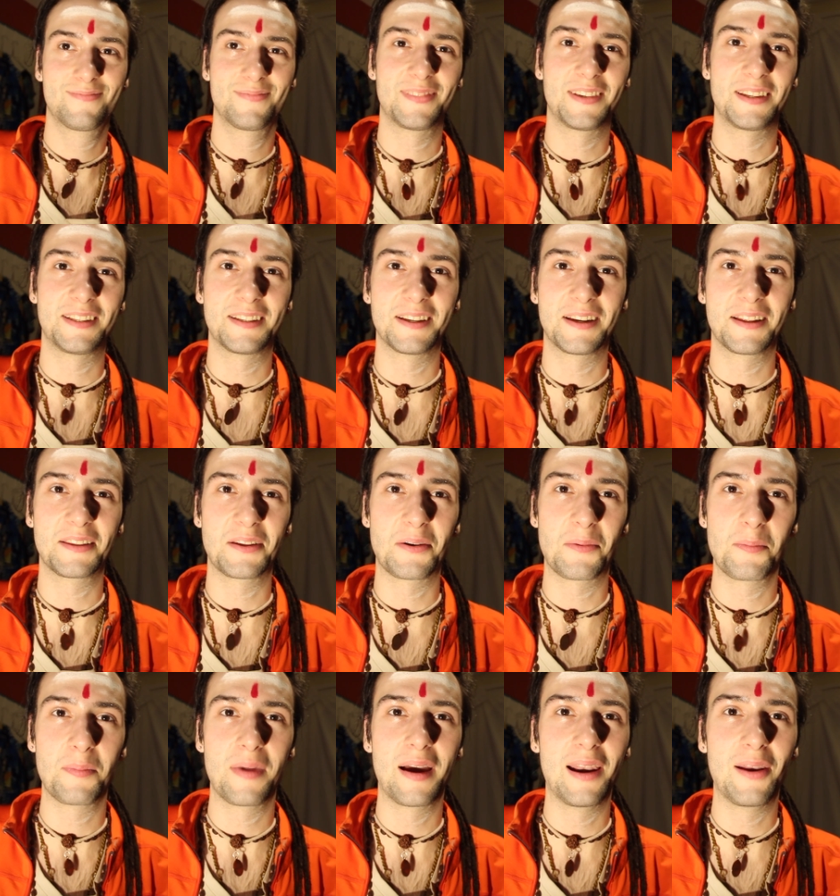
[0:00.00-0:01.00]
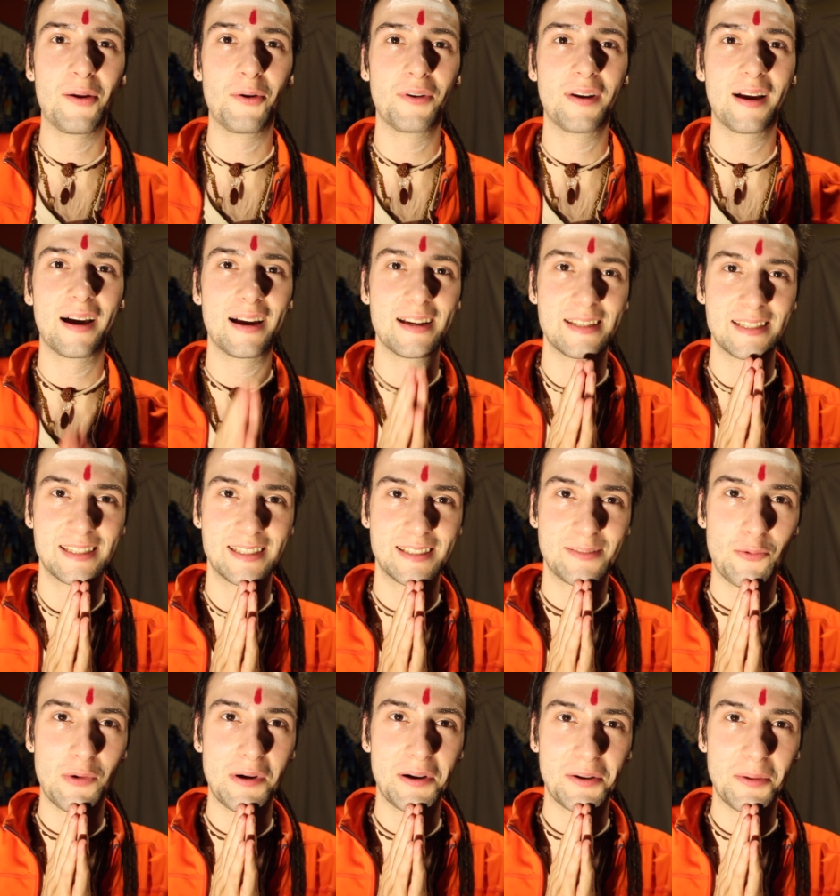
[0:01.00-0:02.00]
Um, hello guys,
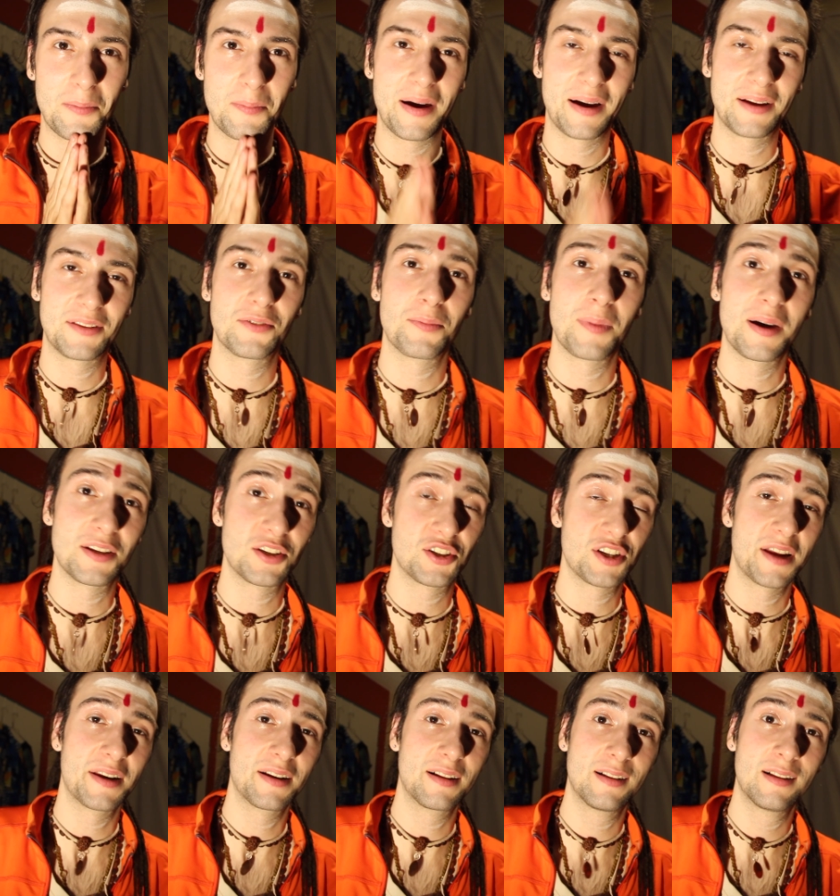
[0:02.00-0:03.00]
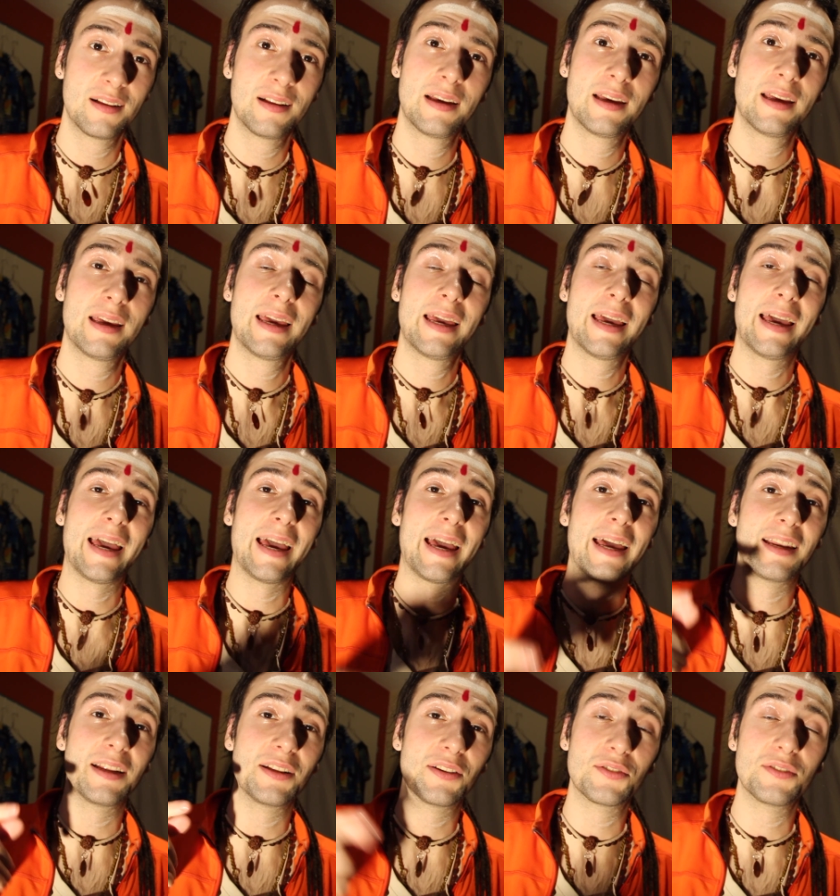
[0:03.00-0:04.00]
welcome back to my channel
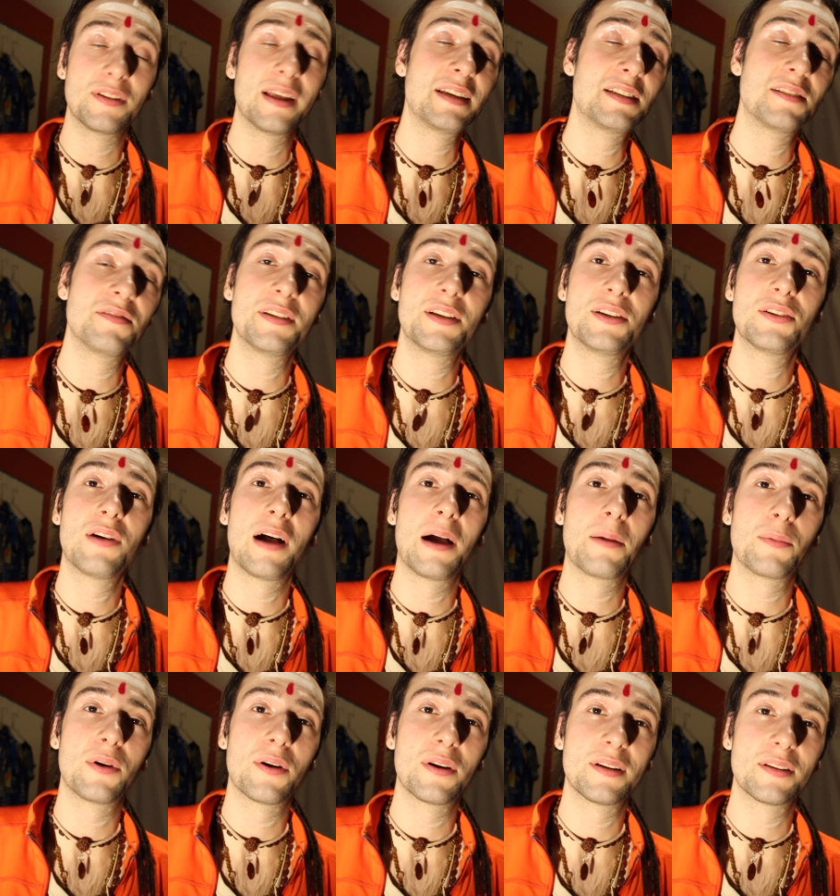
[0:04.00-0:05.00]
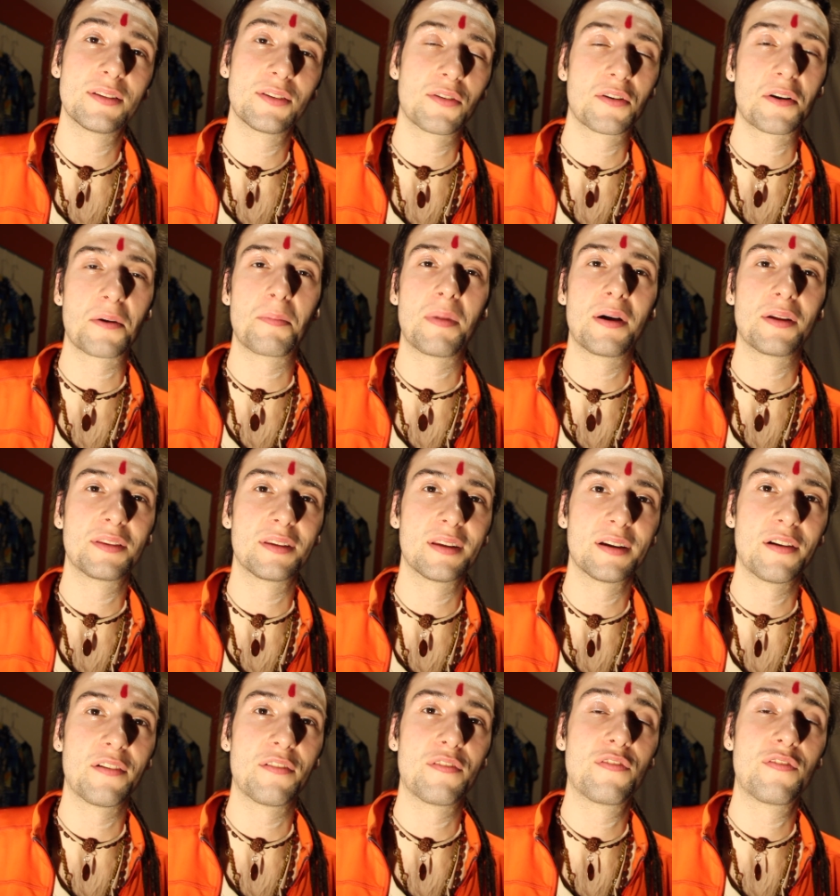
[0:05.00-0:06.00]
and in today's video I'm gonna talk about
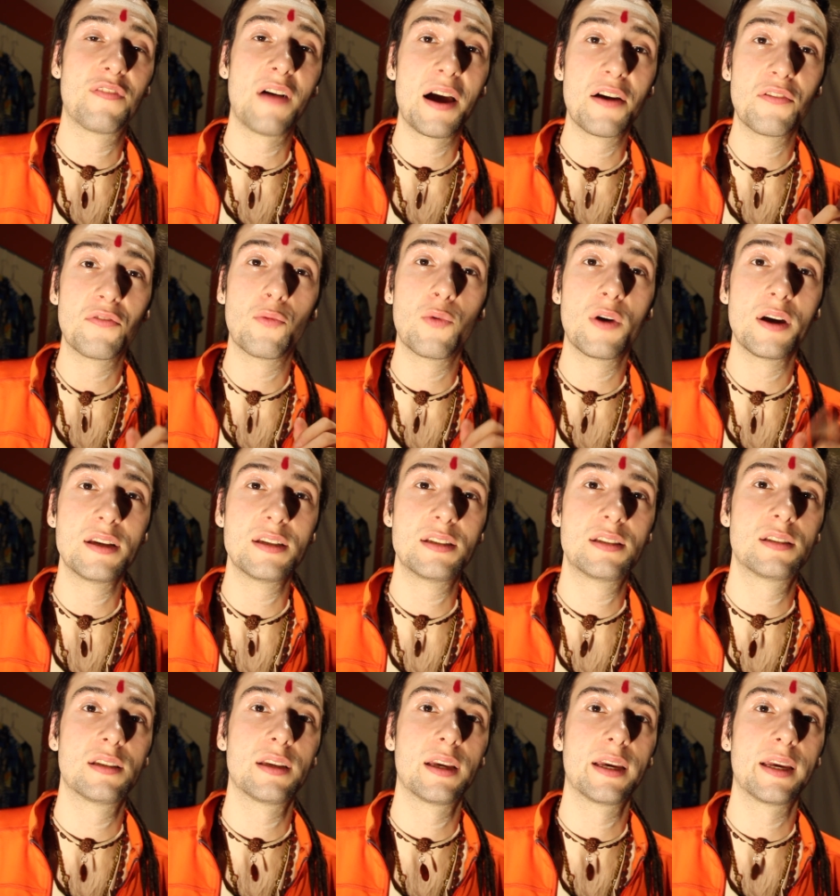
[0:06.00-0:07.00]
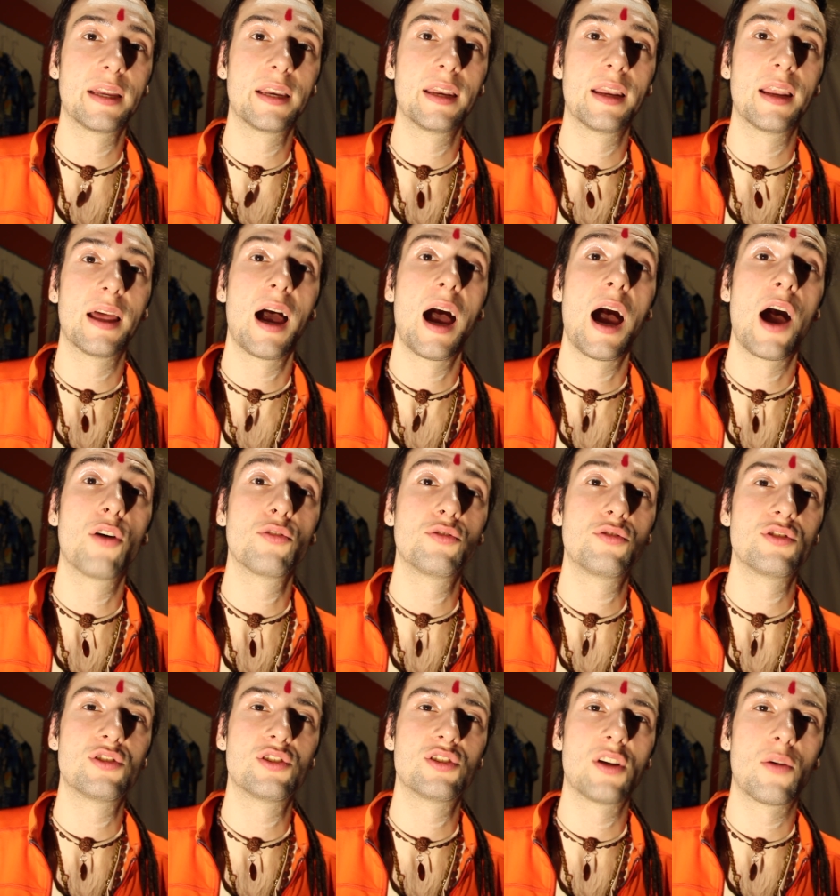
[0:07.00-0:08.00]
the five ways in how
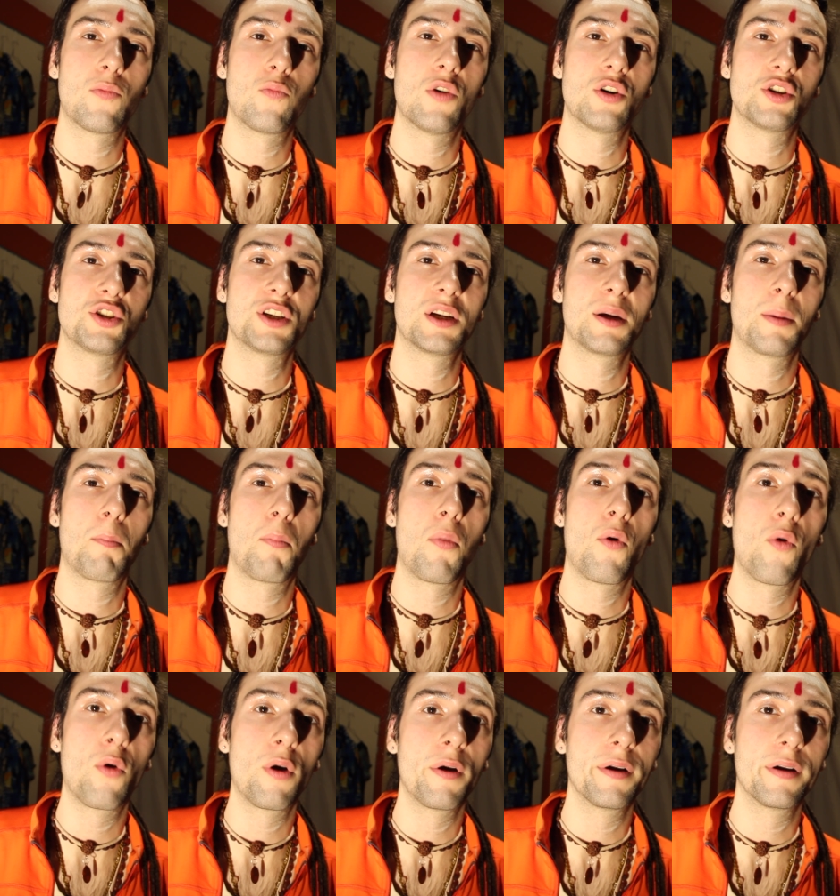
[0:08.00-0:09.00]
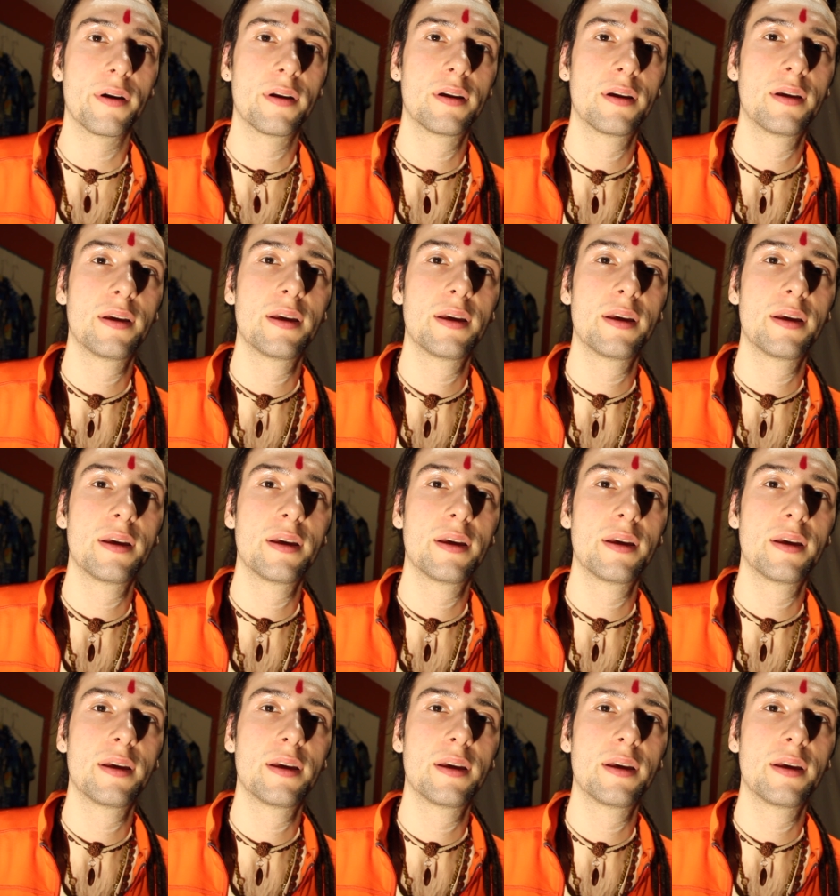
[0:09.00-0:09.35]
to stop watching porn.